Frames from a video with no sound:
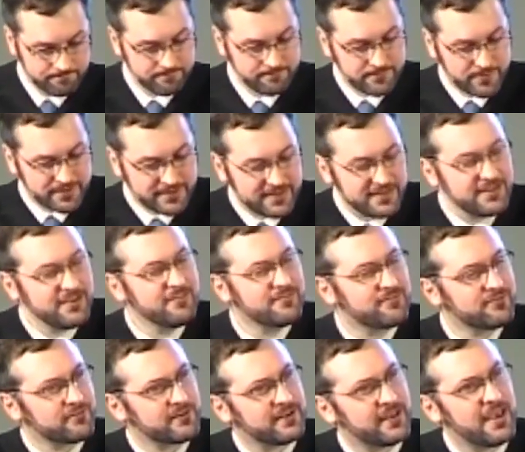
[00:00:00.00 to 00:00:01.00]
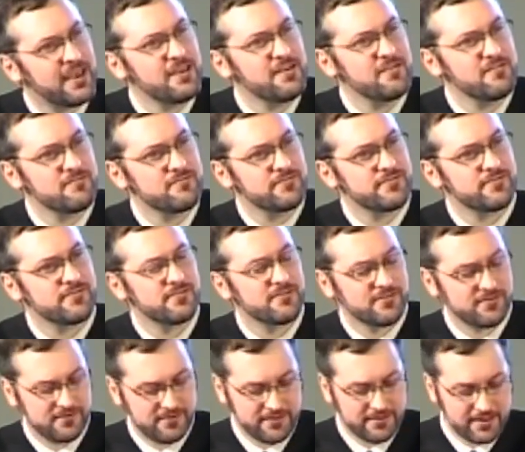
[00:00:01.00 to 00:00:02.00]
But he forgave,
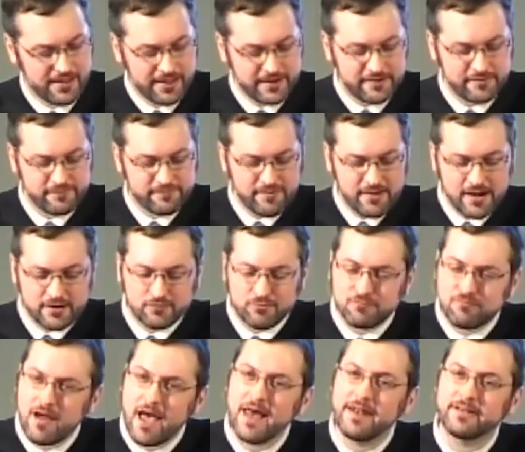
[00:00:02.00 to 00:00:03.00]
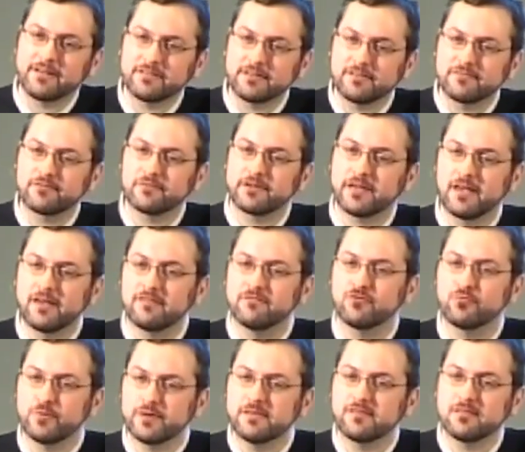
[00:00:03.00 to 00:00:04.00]
and in fact, radically forgave
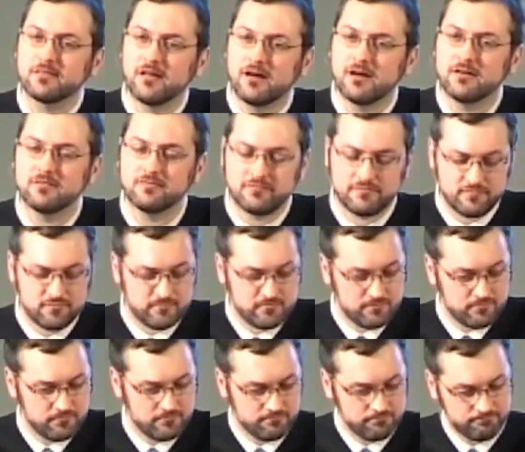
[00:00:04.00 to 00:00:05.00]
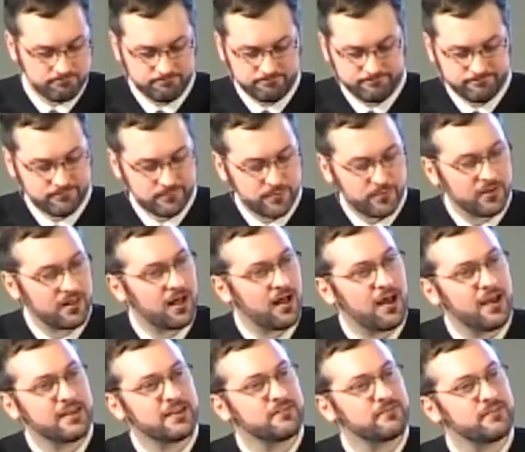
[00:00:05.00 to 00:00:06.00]
with love, while
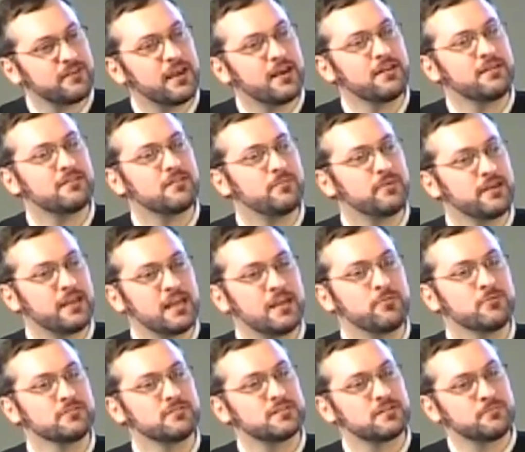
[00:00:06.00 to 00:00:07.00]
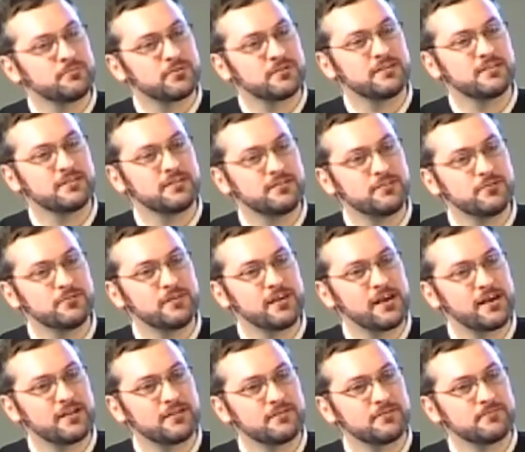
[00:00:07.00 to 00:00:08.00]
I have yet to be able to completely do
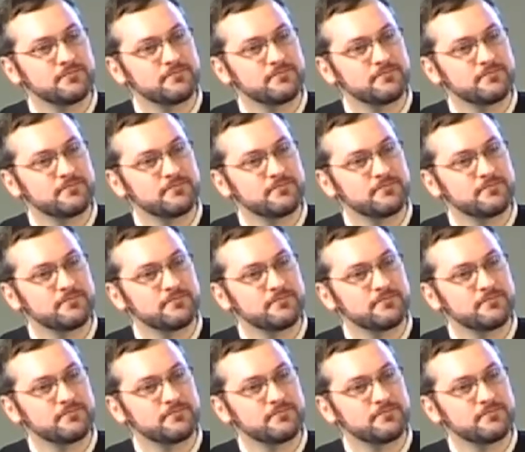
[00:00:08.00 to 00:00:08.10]
that.